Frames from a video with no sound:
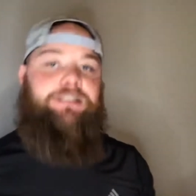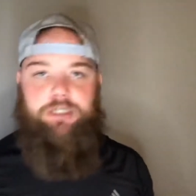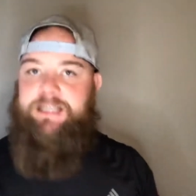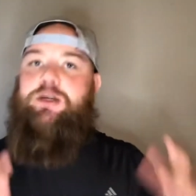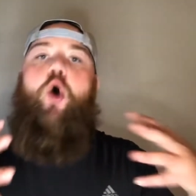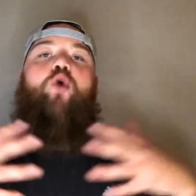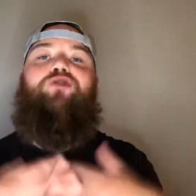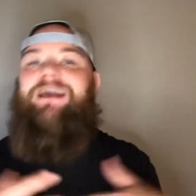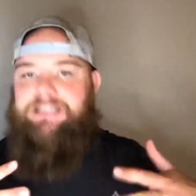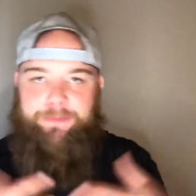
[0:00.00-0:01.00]
to, it's a whole
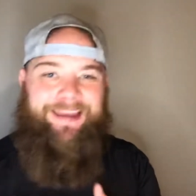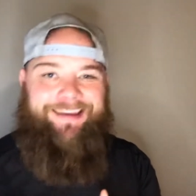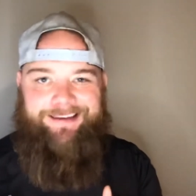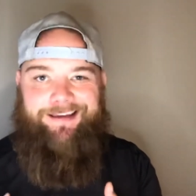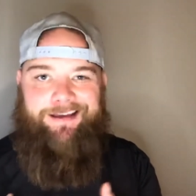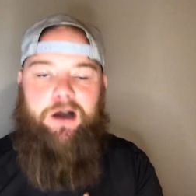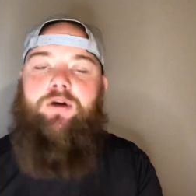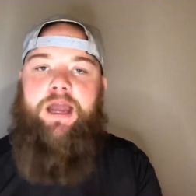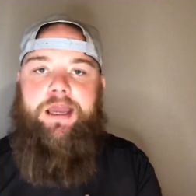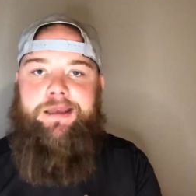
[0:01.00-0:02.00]
recipe.
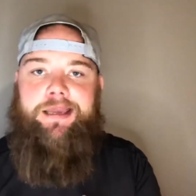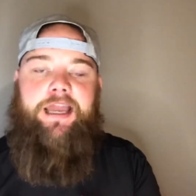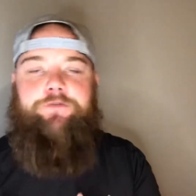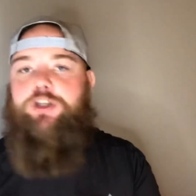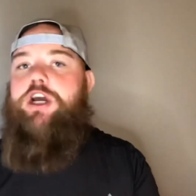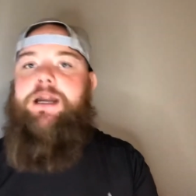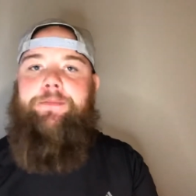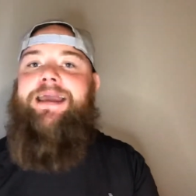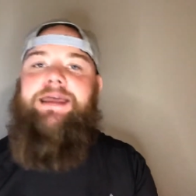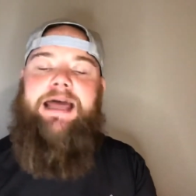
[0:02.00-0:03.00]
Okay, if you're trying to
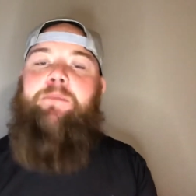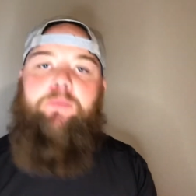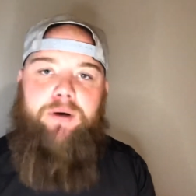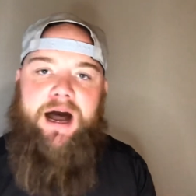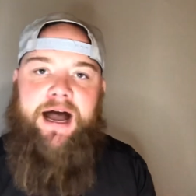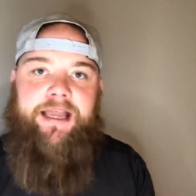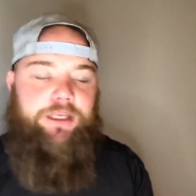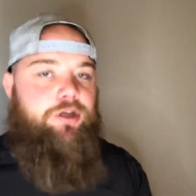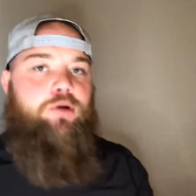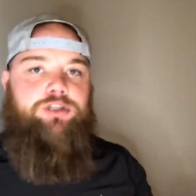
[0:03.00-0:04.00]
make an apple pie, you
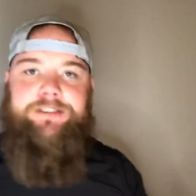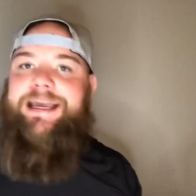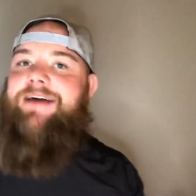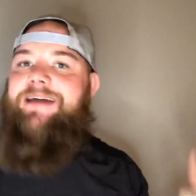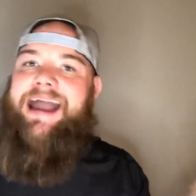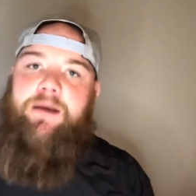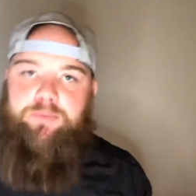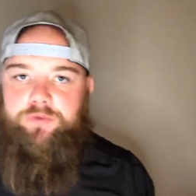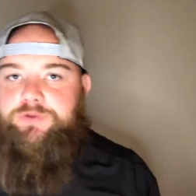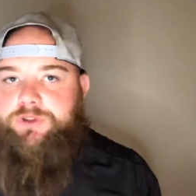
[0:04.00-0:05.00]
don't just have
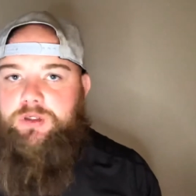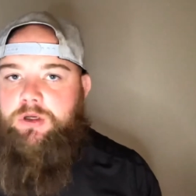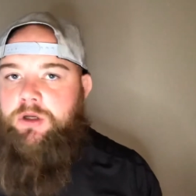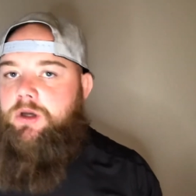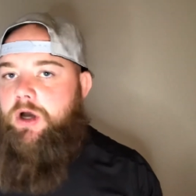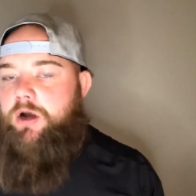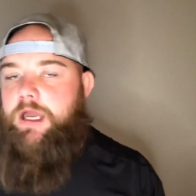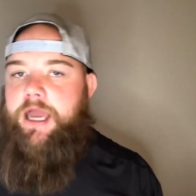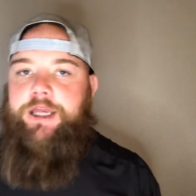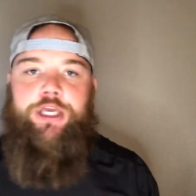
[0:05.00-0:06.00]
apples
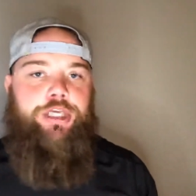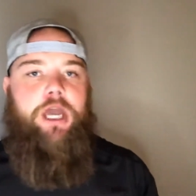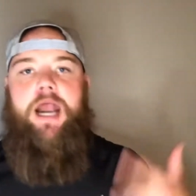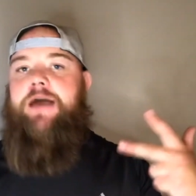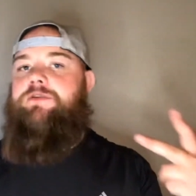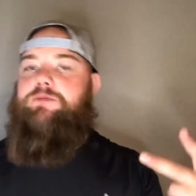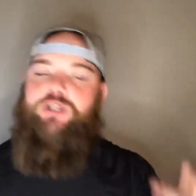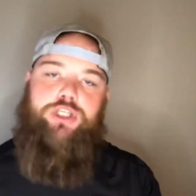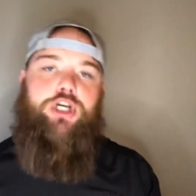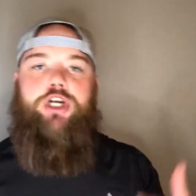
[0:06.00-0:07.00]
okay? You gotta have some
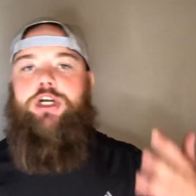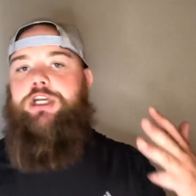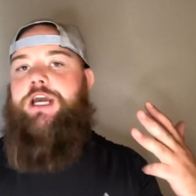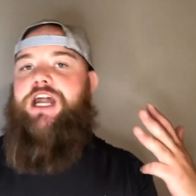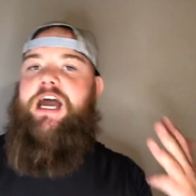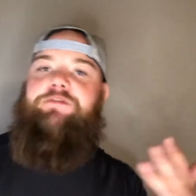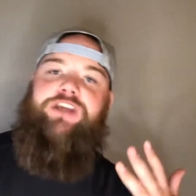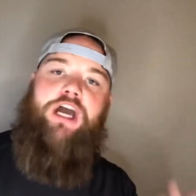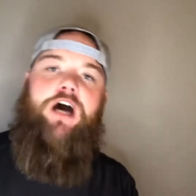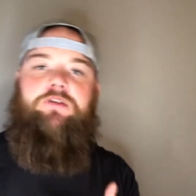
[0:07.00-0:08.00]
sugar, you gotta have
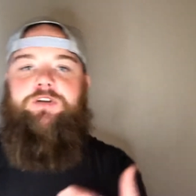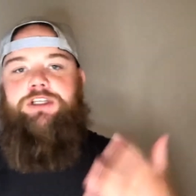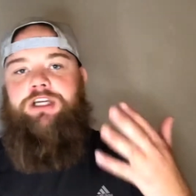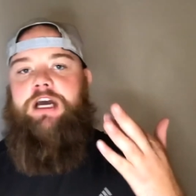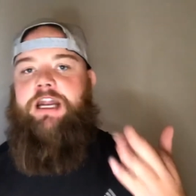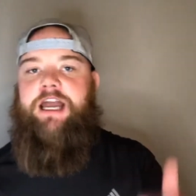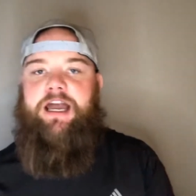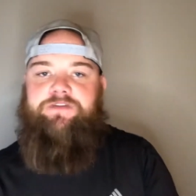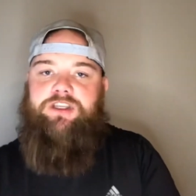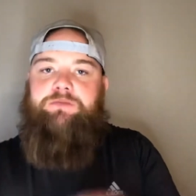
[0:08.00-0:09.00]
the oven, you gotta
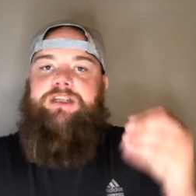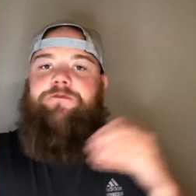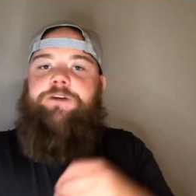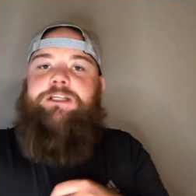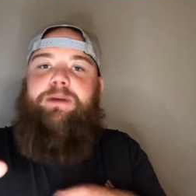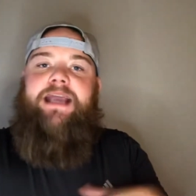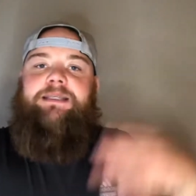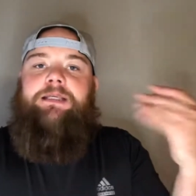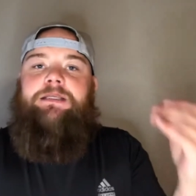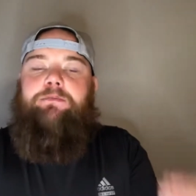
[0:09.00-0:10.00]
have some different
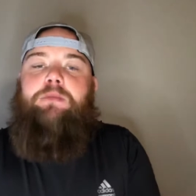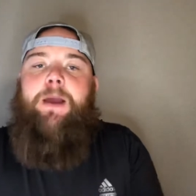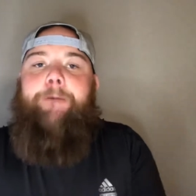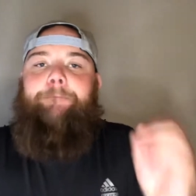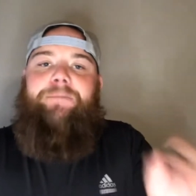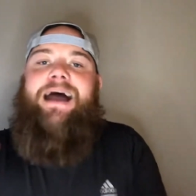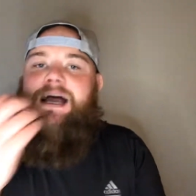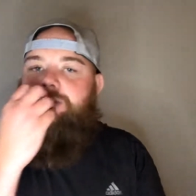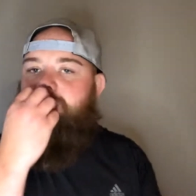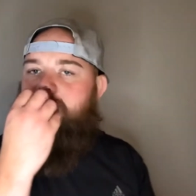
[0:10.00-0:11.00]
spices and
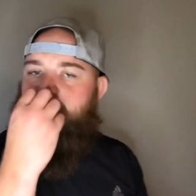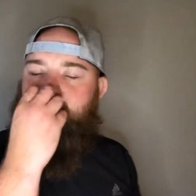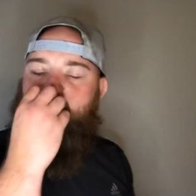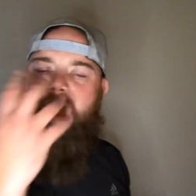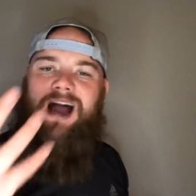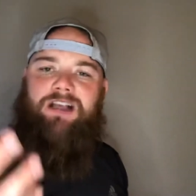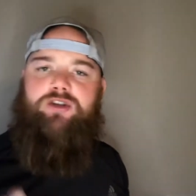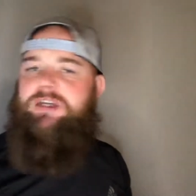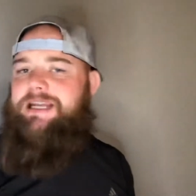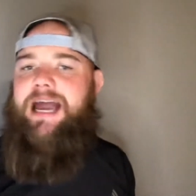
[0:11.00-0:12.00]
bah, so it goes, mwah, so
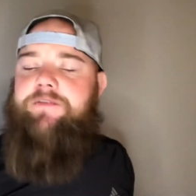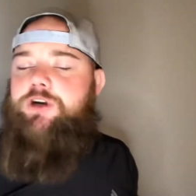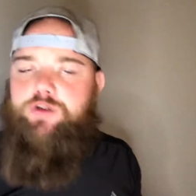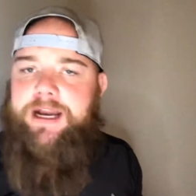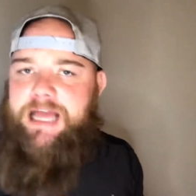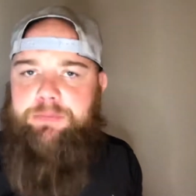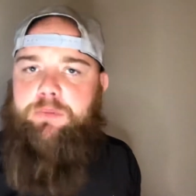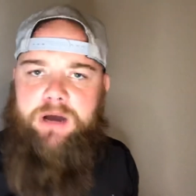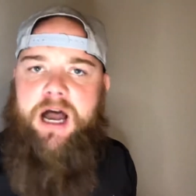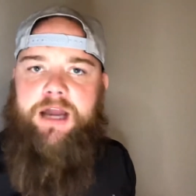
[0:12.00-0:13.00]
you can have a great apple
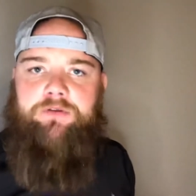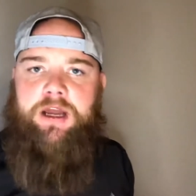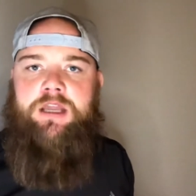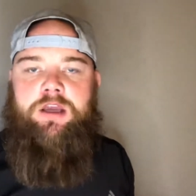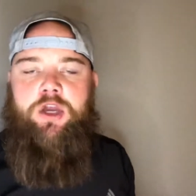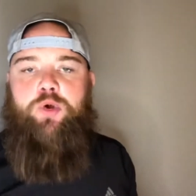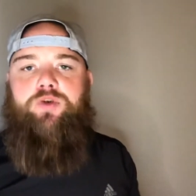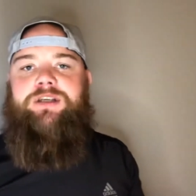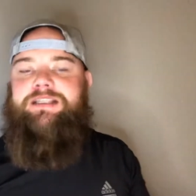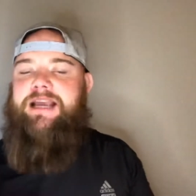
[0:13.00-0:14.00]
pie, right? Well,
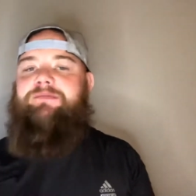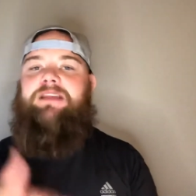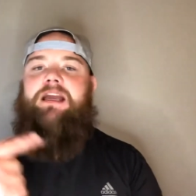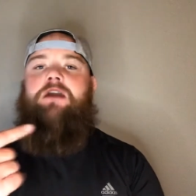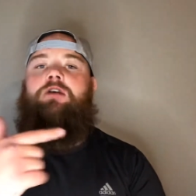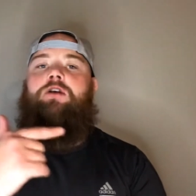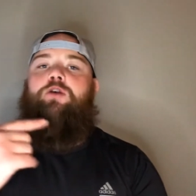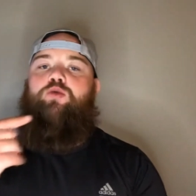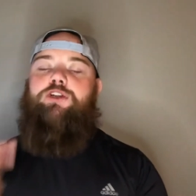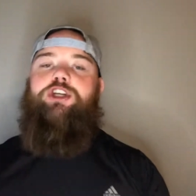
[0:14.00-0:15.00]
the same thing with